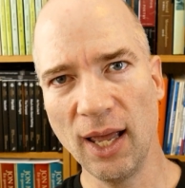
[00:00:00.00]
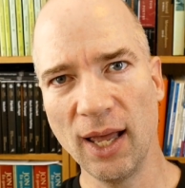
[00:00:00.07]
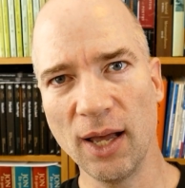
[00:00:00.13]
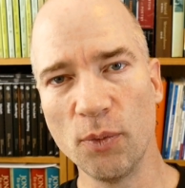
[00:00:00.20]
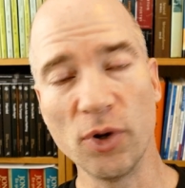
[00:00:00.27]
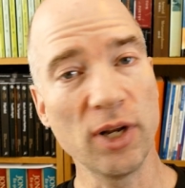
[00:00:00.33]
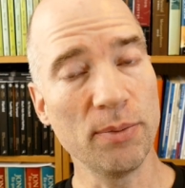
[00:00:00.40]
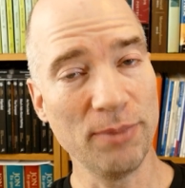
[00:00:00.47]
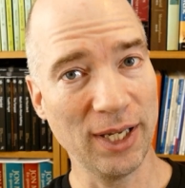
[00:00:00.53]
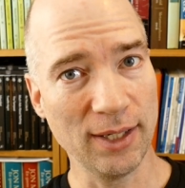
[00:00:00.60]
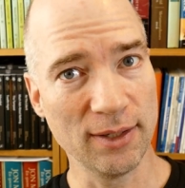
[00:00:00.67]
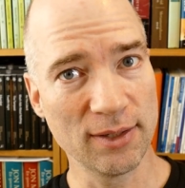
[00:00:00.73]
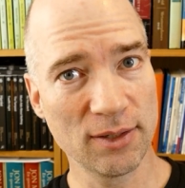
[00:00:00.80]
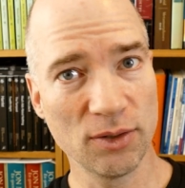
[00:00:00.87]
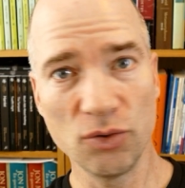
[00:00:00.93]
what it
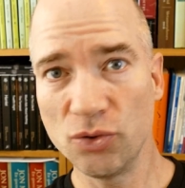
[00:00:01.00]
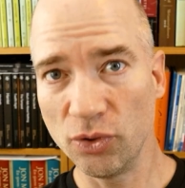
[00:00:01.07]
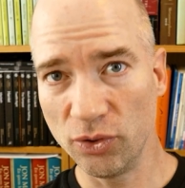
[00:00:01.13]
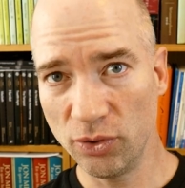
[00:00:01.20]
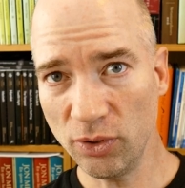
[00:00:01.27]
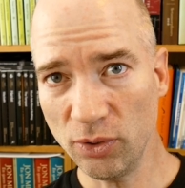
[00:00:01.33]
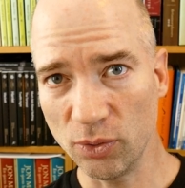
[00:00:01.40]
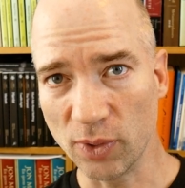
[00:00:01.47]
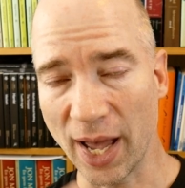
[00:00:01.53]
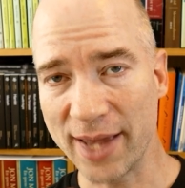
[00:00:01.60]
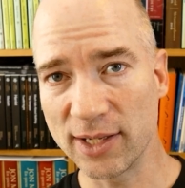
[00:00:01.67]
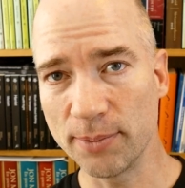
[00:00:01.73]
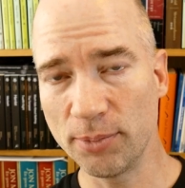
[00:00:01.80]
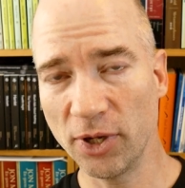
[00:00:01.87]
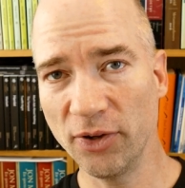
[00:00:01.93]
means to you as
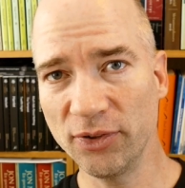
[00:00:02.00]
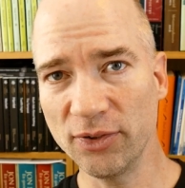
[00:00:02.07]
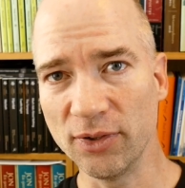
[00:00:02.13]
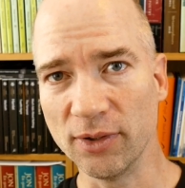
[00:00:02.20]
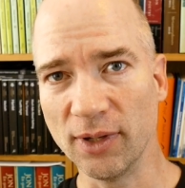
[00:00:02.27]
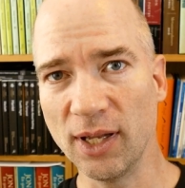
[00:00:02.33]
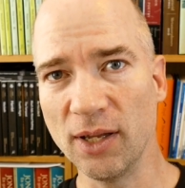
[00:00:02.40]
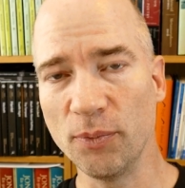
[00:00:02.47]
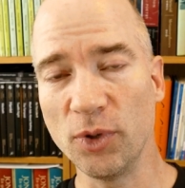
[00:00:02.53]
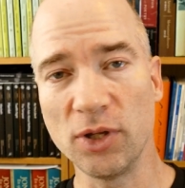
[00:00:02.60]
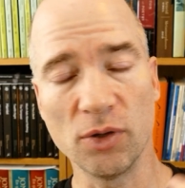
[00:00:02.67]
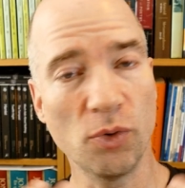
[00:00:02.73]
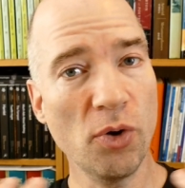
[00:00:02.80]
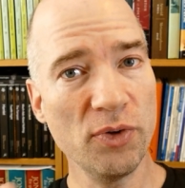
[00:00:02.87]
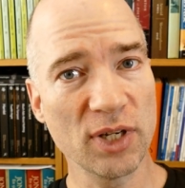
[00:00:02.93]
a person, with
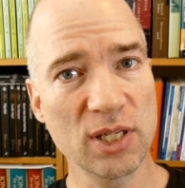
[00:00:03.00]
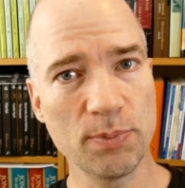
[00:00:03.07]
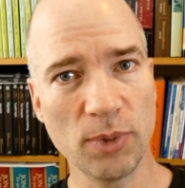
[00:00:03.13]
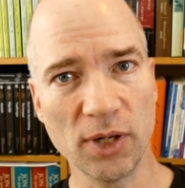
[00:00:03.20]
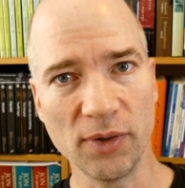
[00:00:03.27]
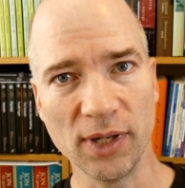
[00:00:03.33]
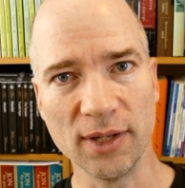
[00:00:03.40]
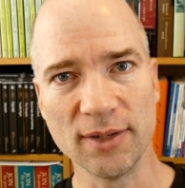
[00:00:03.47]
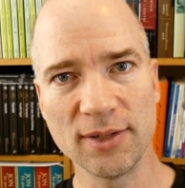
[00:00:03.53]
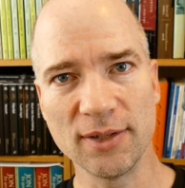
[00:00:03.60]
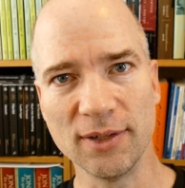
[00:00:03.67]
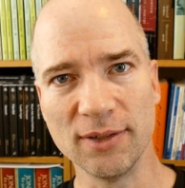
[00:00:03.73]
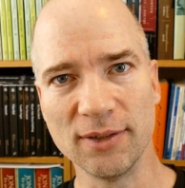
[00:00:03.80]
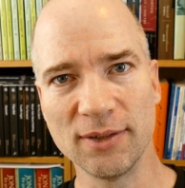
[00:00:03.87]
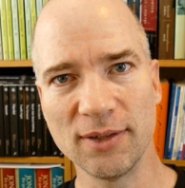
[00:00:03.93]
your own
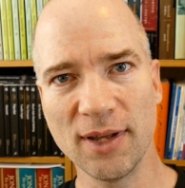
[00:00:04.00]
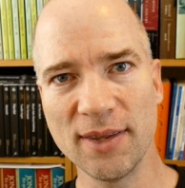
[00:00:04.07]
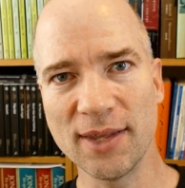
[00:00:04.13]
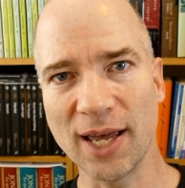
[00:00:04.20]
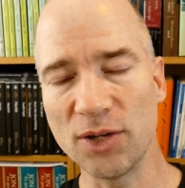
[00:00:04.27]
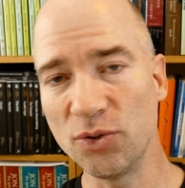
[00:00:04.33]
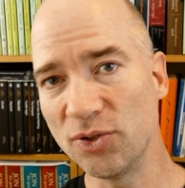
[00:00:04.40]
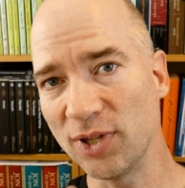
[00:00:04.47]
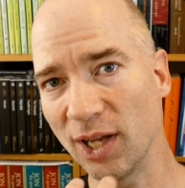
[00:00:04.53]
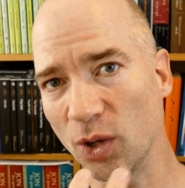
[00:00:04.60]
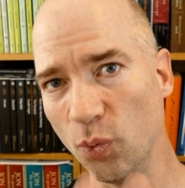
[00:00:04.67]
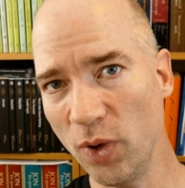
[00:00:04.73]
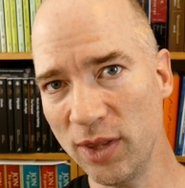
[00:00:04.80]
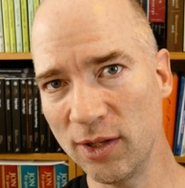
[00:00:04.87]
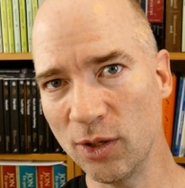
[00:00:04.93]
experiences that you take
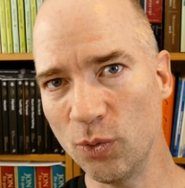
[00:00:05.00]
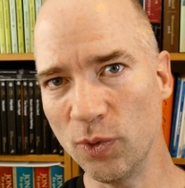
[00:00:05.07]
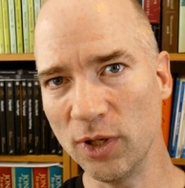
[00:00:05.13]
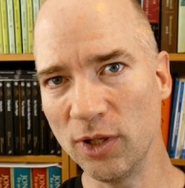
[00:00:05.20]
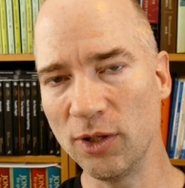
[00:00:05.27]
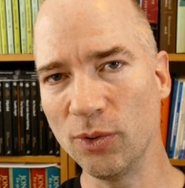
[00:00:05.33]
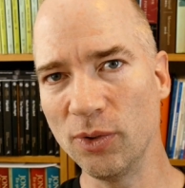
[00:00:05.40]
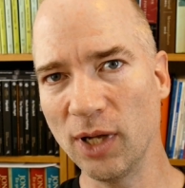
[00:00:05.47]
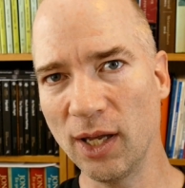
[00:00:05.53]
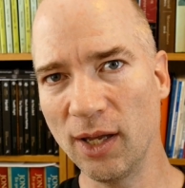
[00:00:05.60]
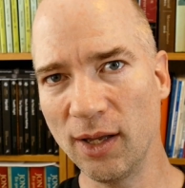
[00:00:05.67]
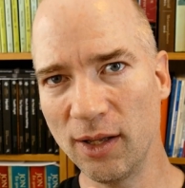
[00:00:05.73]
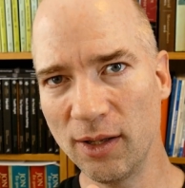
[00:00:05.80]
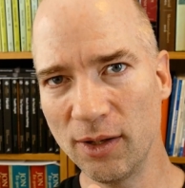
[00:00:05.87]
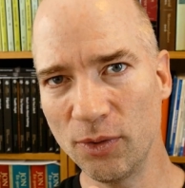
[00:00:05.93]
with you when you
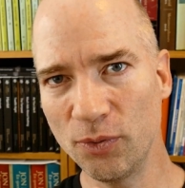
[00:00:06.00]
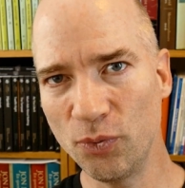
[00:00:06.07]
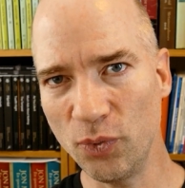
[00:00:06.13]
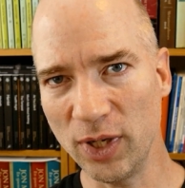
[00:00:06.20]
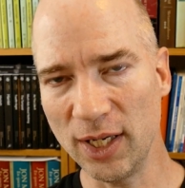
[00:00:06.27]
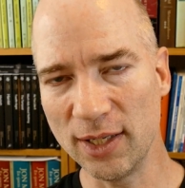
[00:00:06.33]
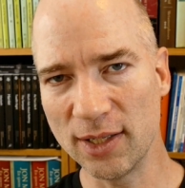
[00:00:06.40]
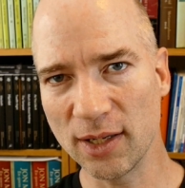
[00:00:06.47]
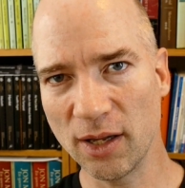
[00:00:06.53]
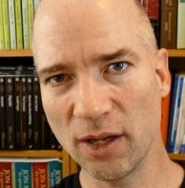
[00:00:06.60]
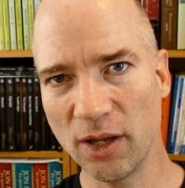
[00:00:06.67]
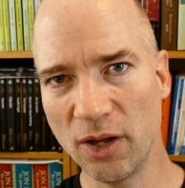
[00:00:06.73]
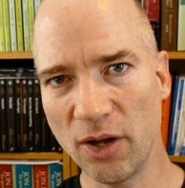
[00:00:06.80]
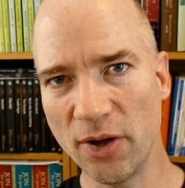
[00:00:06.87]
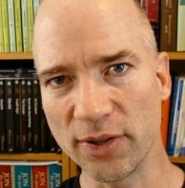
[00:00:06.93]
read
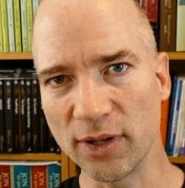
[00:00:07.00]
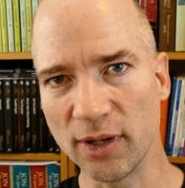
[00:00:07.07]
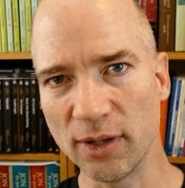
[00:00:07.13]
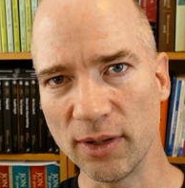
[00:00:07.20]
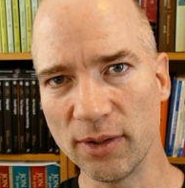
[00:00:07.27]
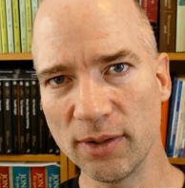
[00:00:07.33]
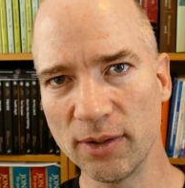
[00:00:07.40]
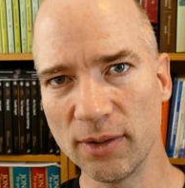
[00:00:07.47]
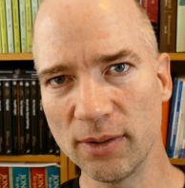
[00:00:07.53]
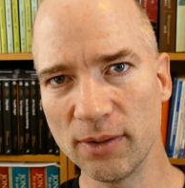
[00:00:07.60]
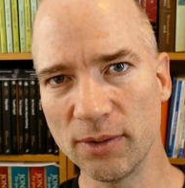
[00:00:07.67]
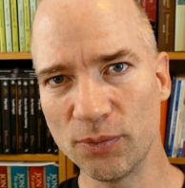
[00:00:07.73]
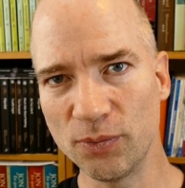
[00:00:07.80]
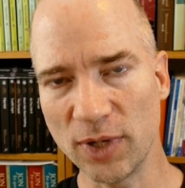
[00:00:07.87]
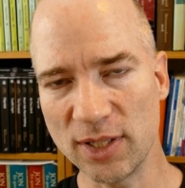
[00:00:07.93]
other
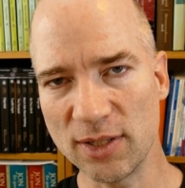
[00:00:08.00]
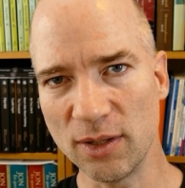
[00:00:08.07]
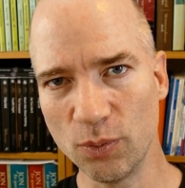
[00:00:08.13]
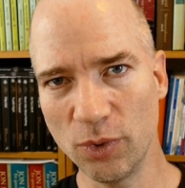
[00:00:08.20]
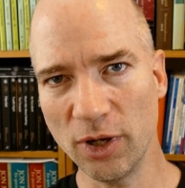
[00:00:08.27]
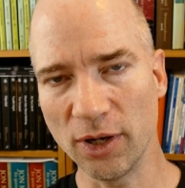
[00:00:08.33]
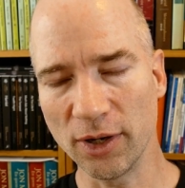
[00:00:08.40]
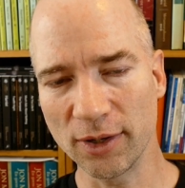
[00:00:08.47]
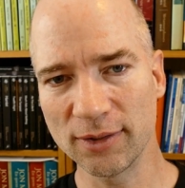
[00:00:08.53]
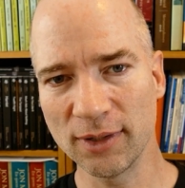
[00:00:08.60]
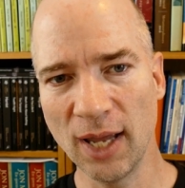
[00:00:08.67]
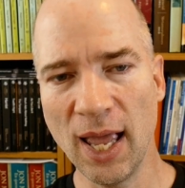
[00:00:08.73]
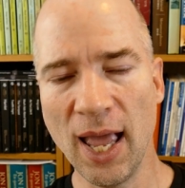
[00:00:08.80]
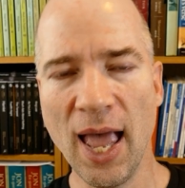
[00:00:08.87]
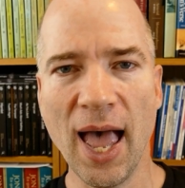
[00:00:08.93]
written works.
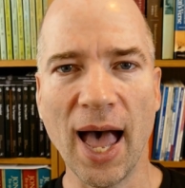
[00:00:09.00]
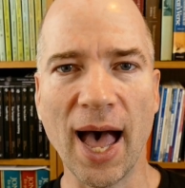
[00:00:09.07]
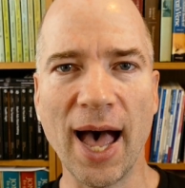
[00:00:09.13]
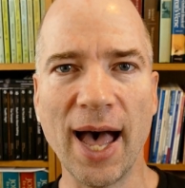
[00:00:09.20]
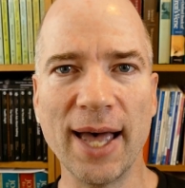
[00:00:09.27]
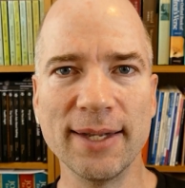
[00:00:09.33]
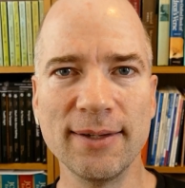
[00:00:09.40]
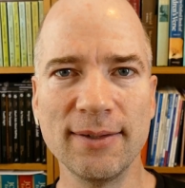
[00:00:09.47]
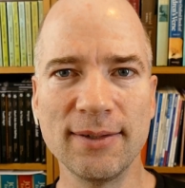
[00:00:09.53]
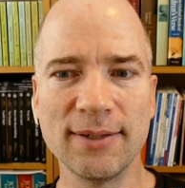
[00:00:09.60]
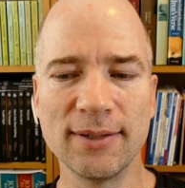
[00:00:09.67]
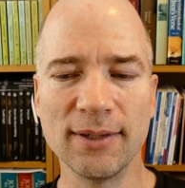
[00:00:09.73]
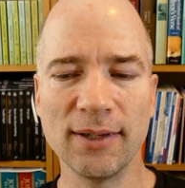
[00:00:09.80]
And